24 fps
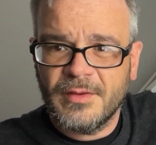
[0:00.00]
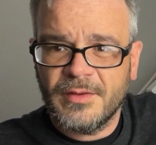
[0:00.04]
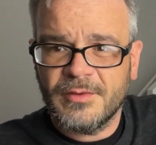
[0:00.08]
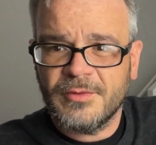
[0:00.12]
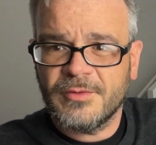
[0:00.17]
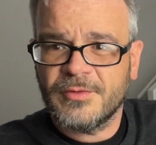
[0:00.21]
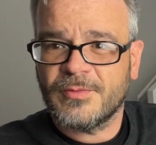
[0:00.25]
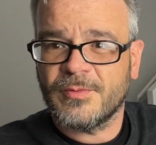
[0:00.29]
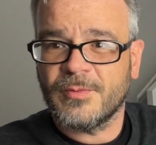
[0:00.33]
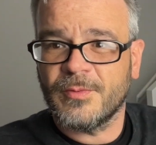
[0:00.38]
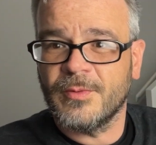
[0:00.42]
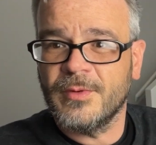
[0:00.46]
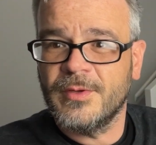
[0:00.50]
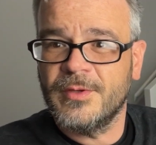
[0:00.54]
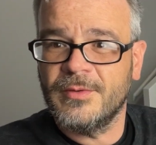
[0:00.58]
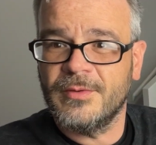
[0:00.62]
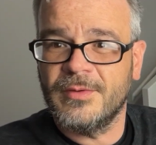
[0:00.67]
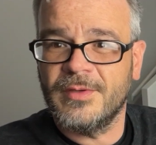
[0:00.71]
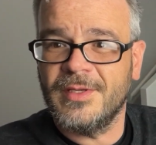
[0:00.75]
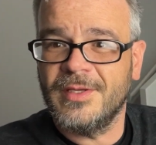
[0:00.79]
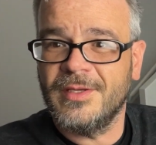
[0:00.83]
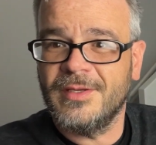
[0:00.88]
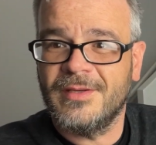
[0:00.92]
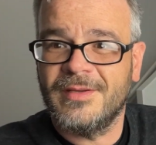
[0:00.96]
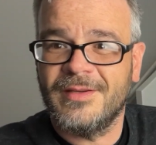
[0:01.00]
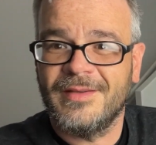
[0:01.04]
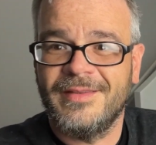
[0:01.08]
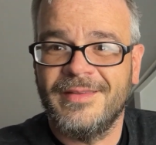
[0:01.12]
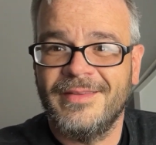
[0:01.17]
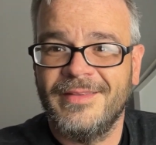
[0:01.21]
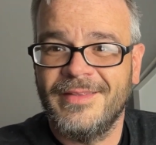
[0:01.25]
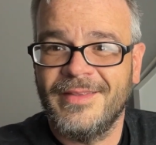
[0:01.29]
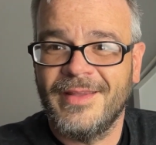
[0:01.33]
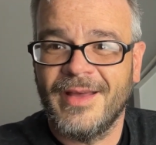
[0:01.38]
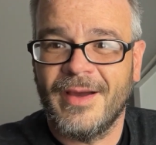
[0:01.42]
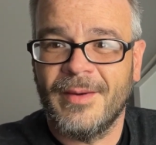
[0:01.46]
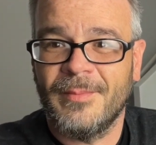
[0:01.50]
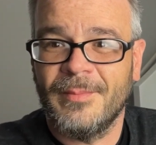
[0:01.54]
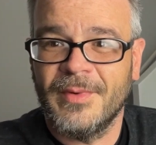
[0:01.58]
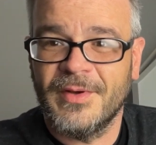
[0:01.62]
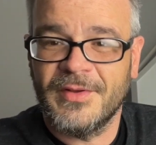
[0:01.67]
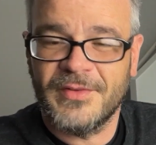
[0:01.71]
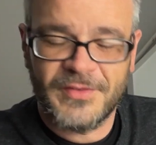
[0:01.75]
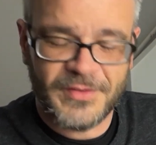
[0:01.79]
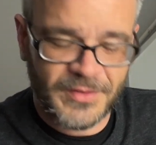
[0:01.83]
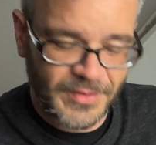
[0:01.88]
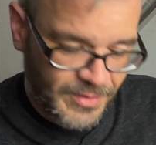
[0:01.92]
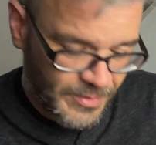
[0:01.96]
there's really not
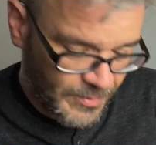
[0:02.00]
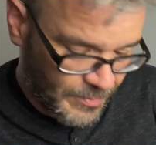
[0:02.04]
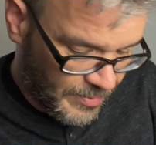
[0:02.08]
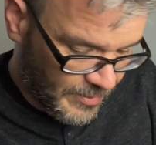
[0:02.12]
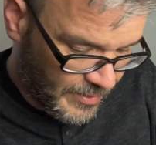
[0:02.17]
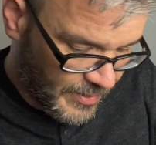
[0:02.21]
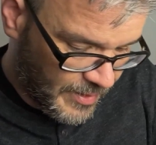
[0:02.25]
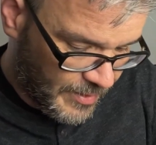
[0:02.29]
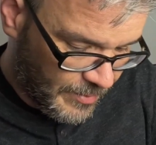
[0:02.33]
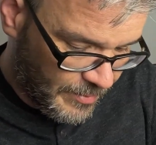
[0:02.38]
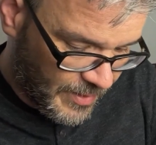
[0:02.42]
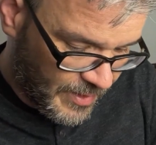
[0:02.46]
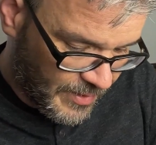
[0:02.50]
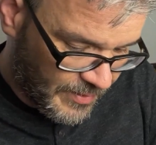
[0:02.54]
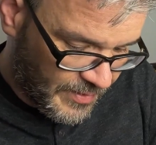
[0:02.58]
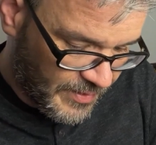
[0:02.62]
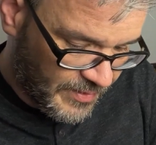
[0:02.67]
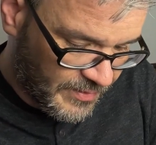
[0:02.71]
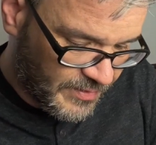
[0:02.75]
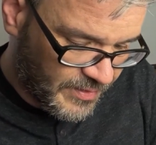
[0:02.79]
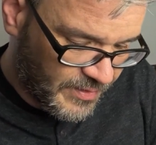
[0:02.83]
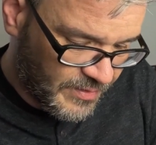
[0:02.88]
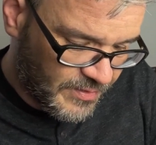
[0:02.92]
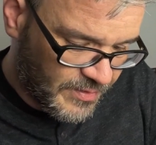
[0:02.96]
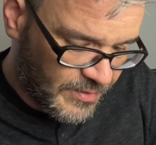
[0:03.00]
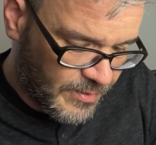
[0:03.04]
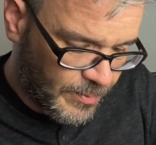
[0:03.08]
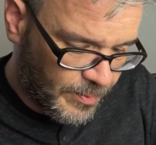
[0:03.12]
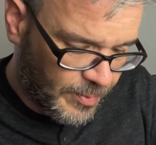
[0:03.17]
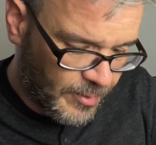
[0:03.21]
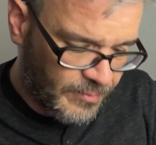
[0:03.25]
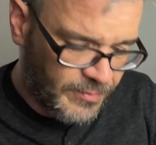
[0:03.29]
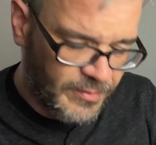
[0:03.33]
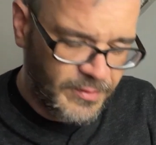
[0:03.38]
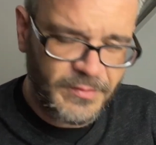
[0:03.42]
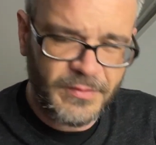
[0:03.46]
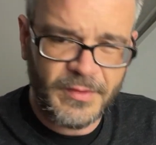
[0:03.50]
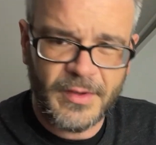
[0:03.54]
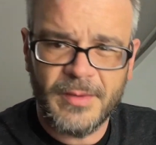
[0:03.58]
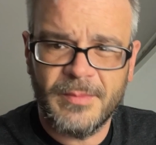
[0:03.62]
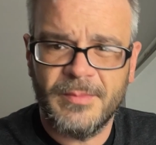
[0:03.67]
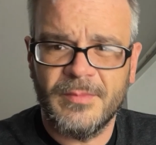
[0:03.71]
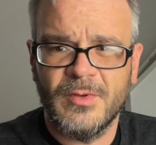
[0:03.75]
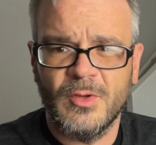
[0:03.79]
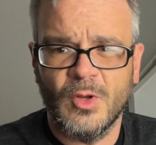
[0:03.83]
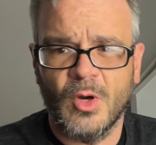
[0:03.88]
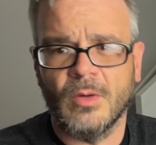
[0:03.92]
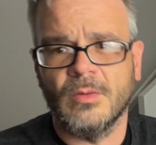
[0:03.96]
much to complain about this. Is it the perfect
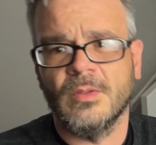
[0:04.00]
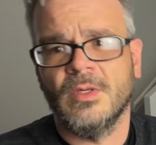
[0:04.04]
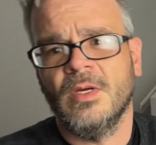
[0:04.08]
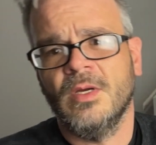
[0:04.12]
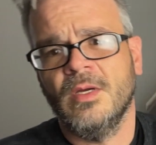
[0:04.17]
vape? No.